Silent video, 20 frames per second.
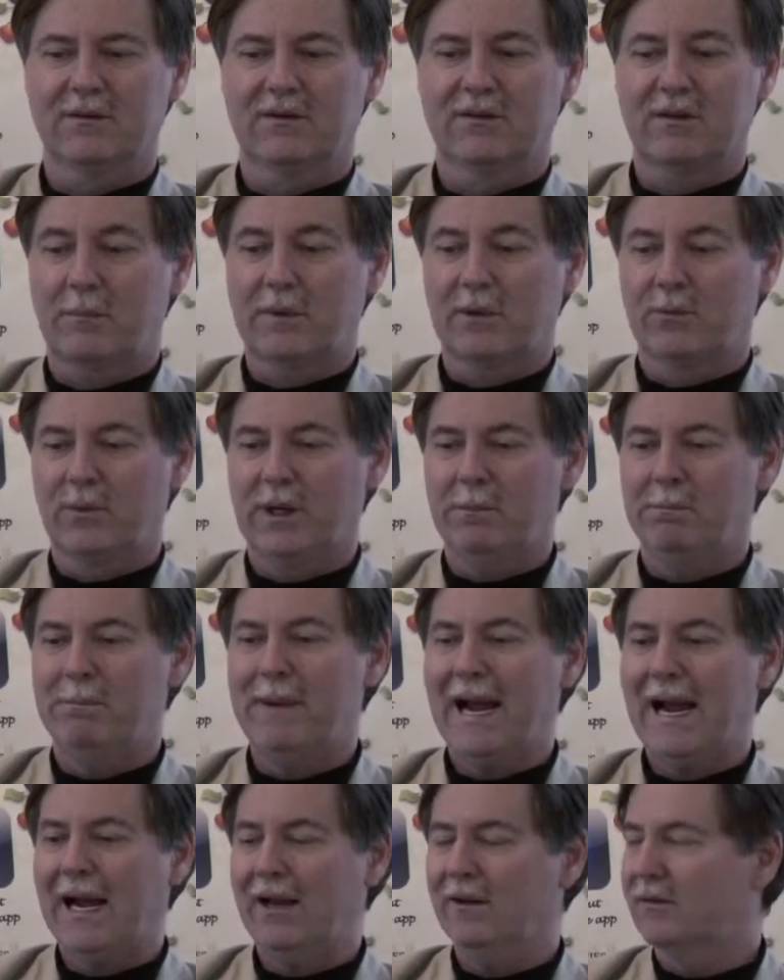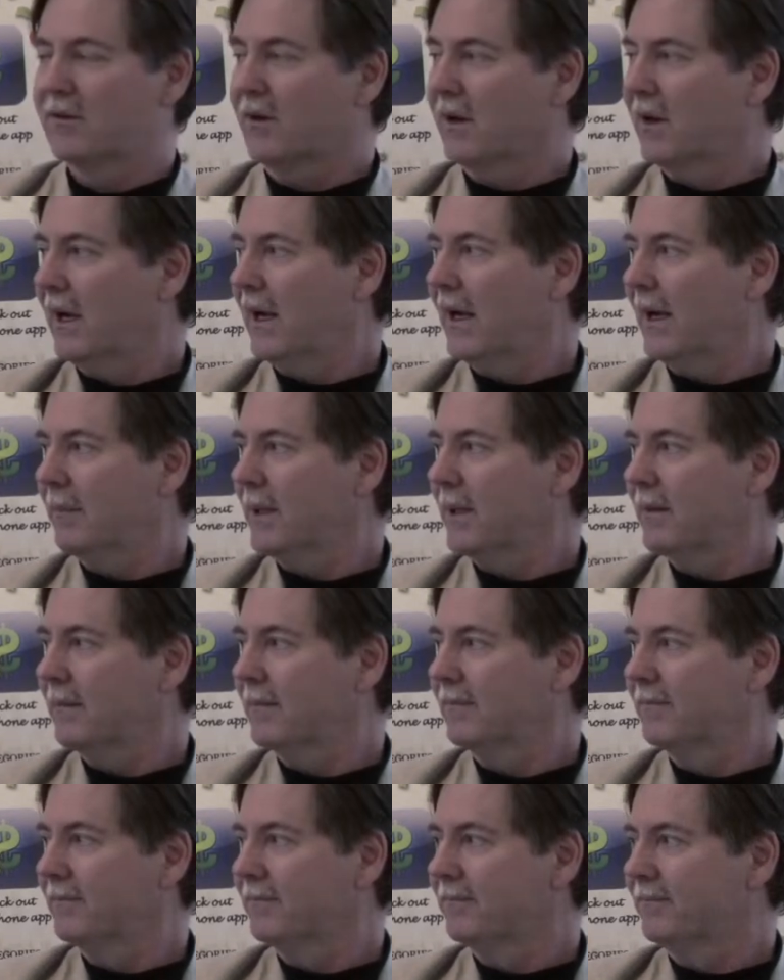something really bad is going to happen.
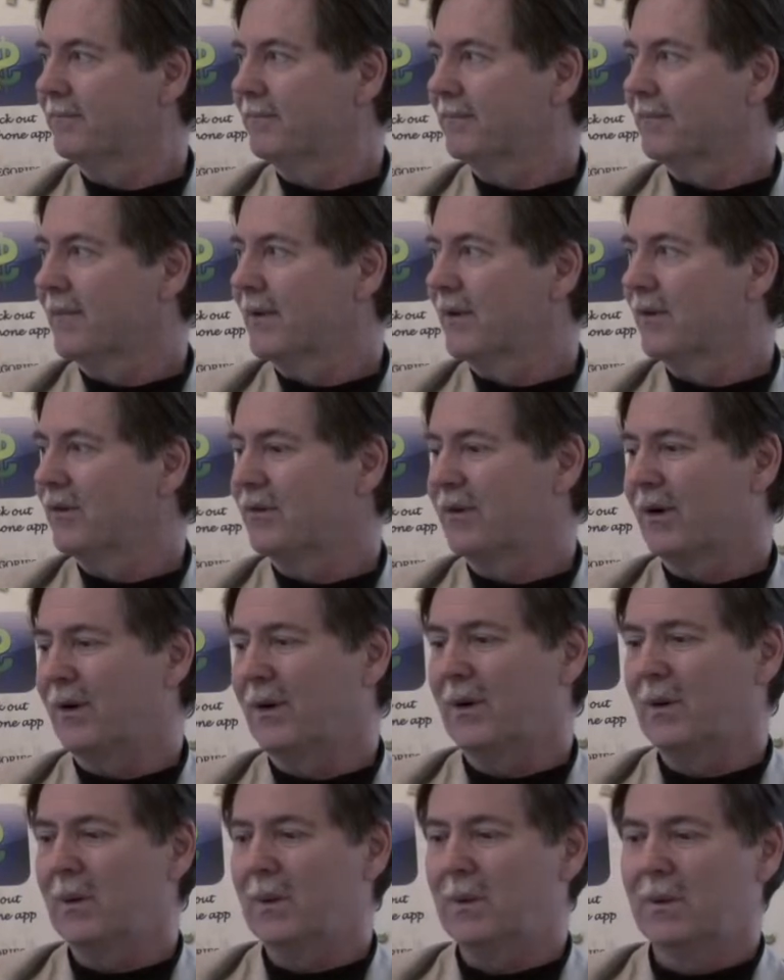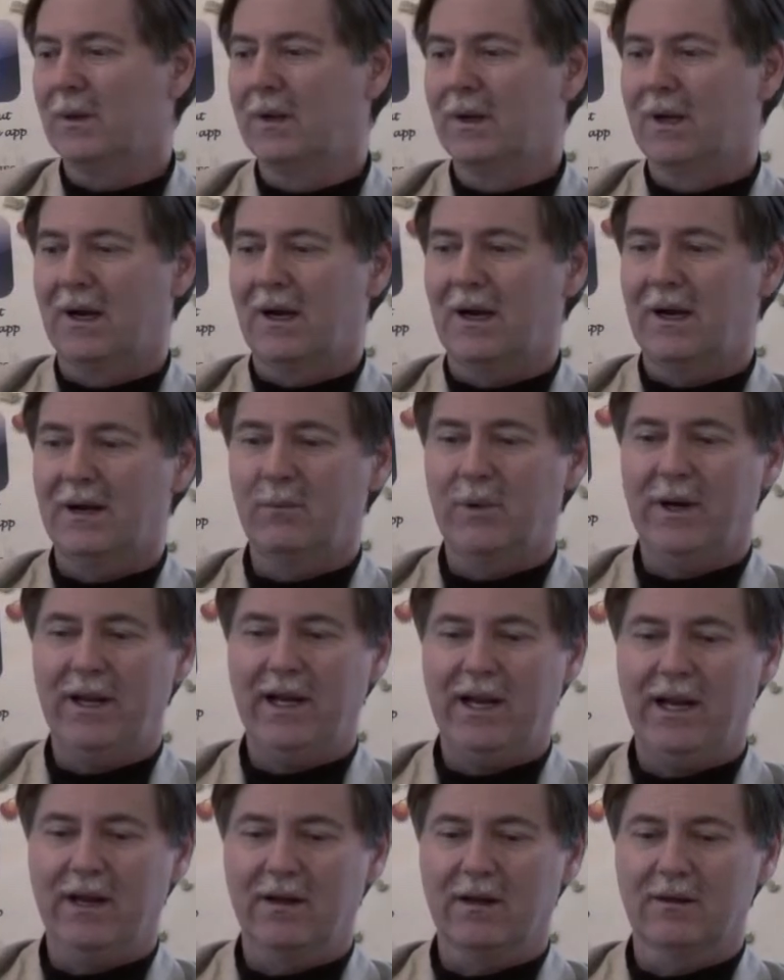So I would
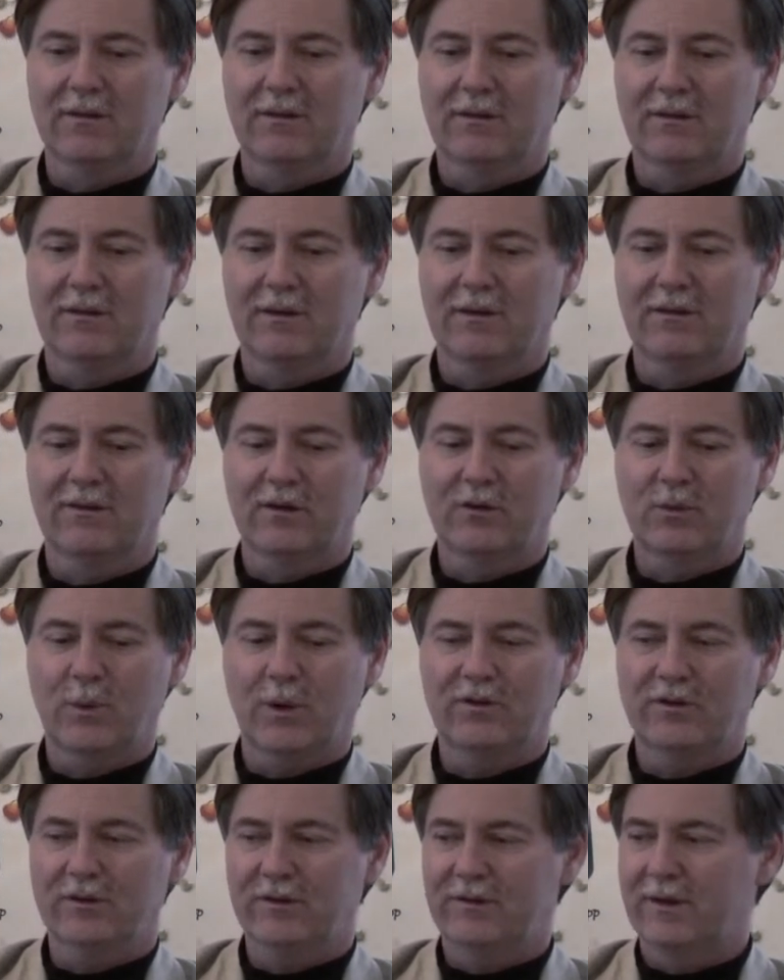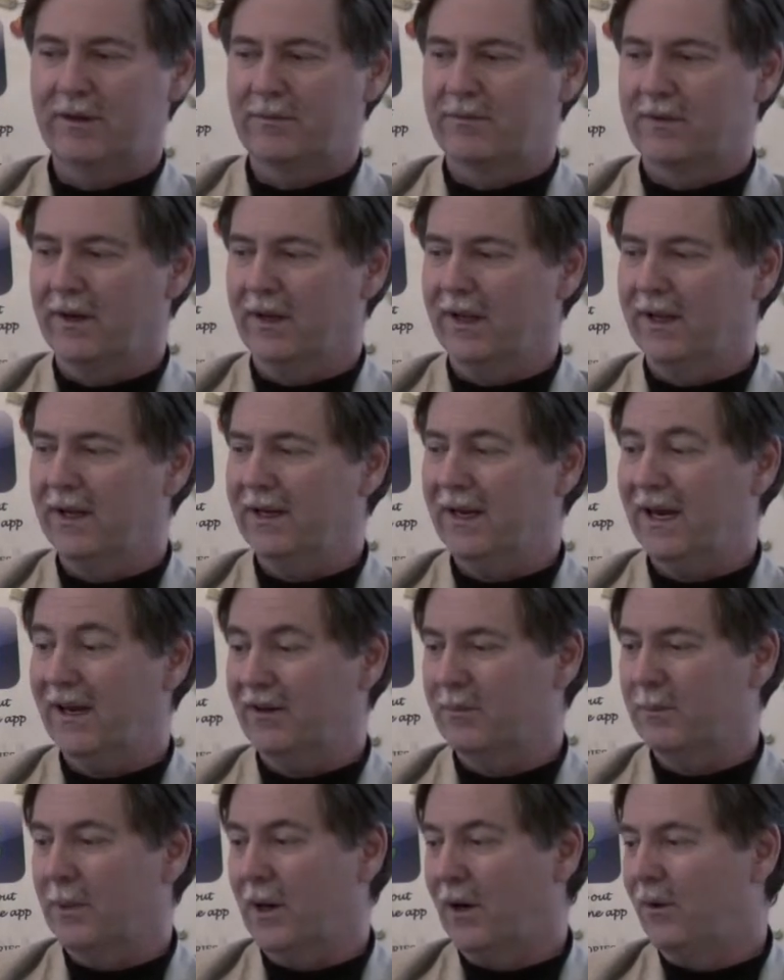have handled the situations differently
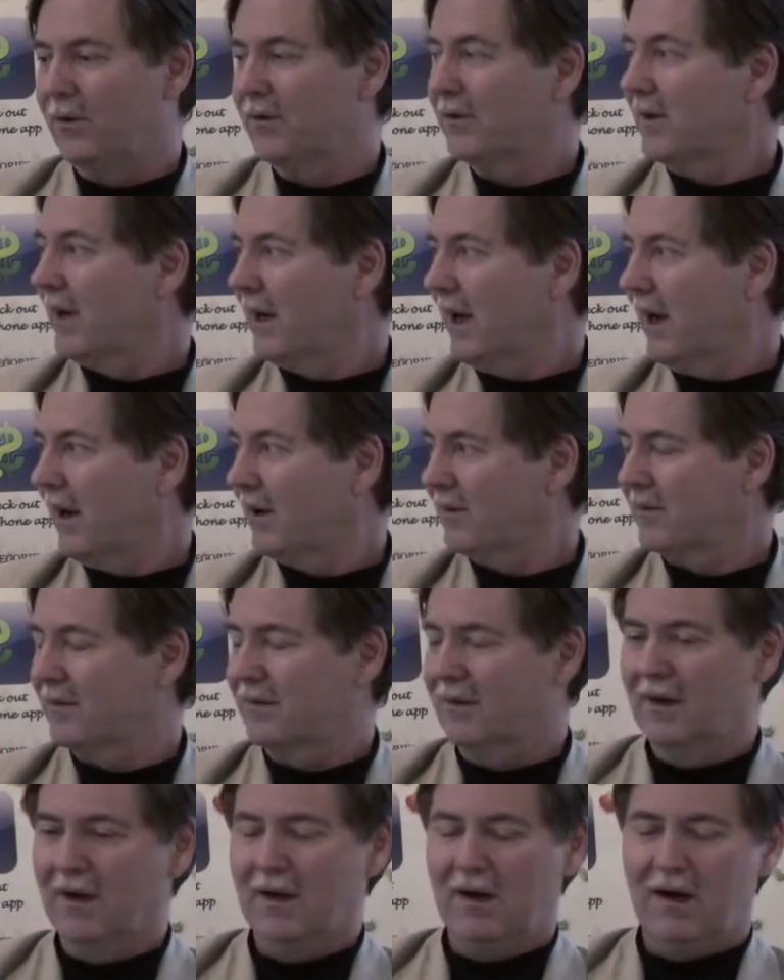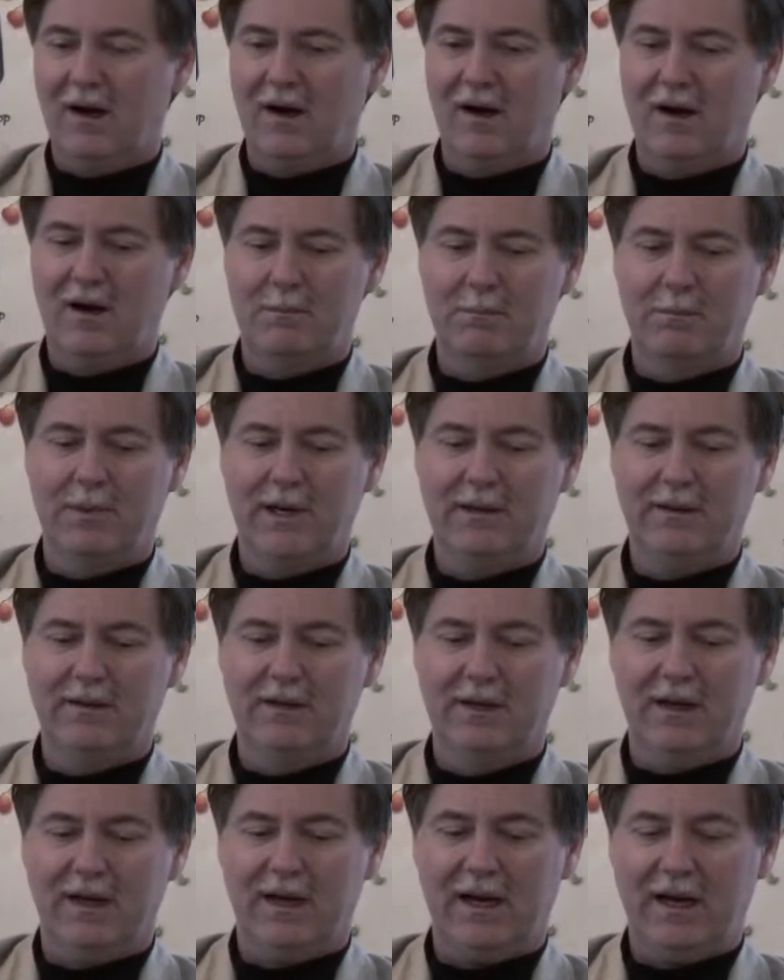ex post, I guess. But
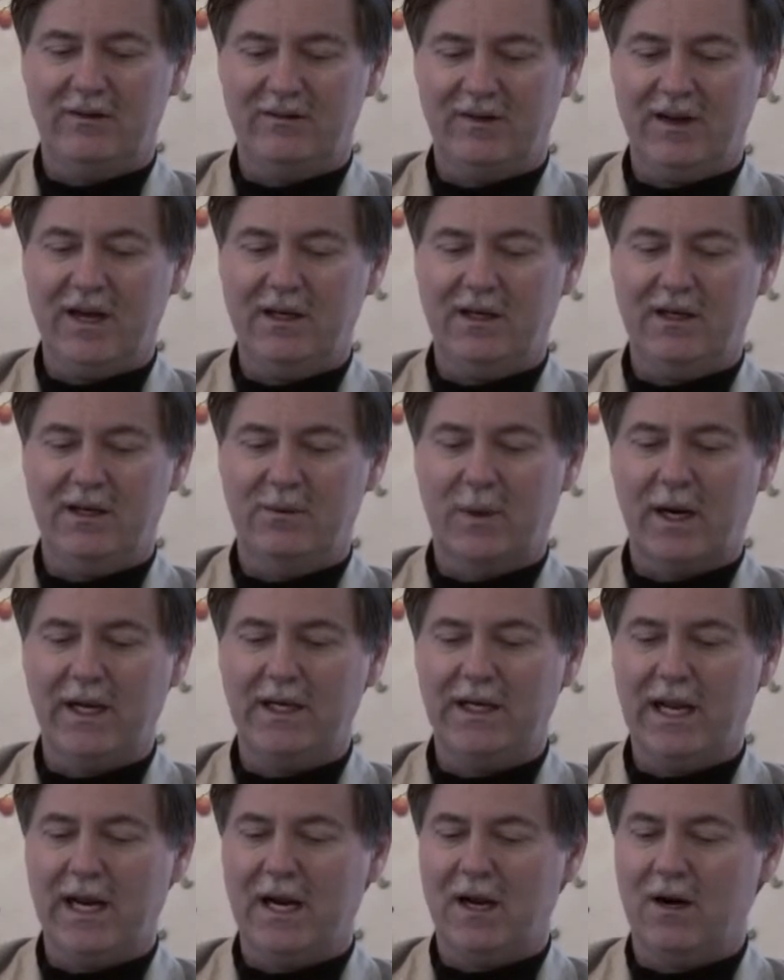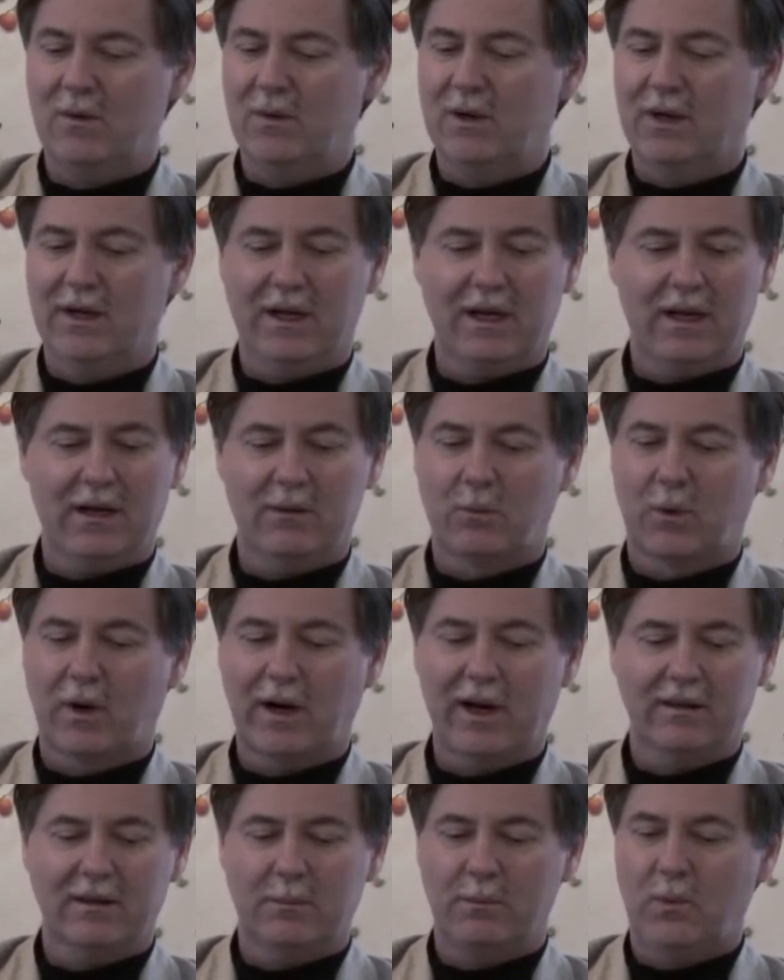ex ante right now,
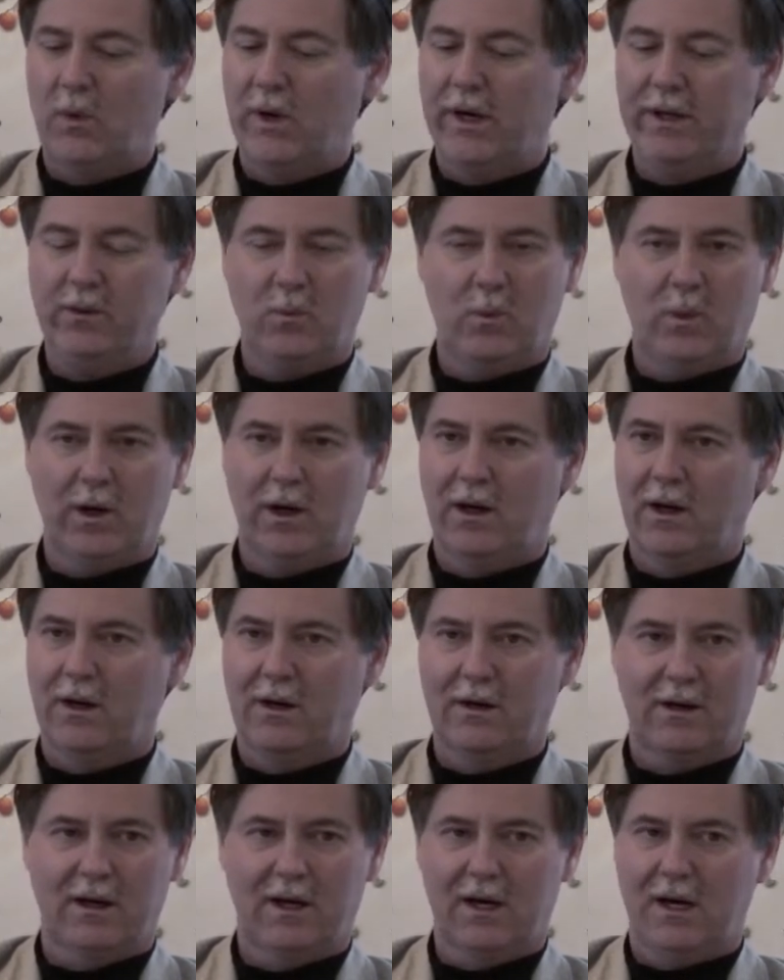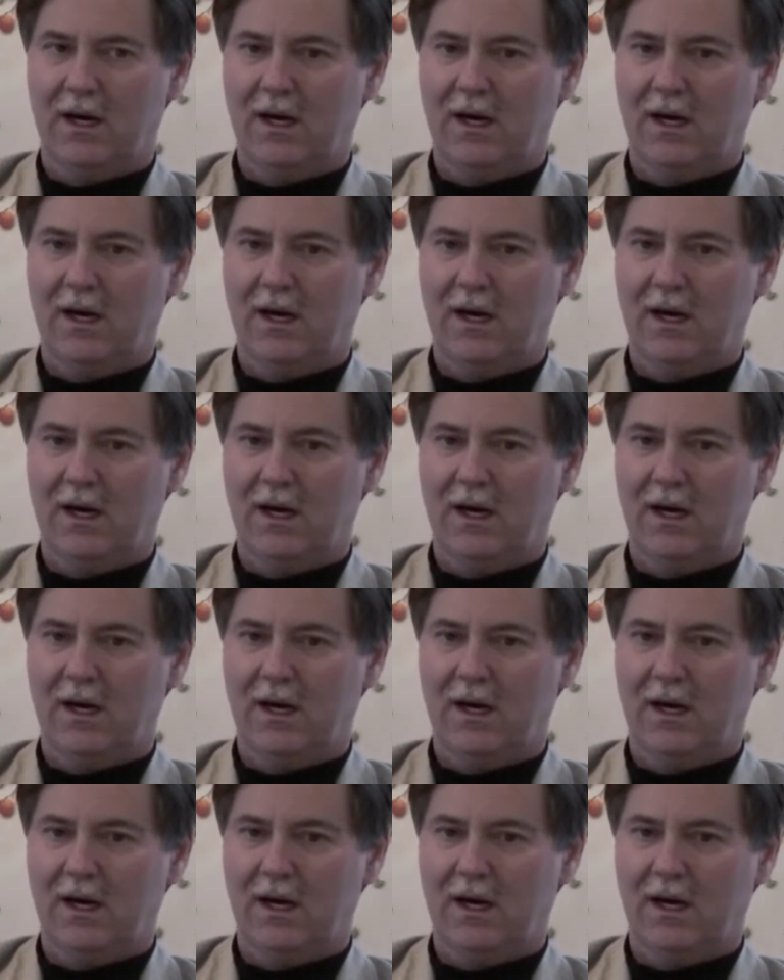we're at the point where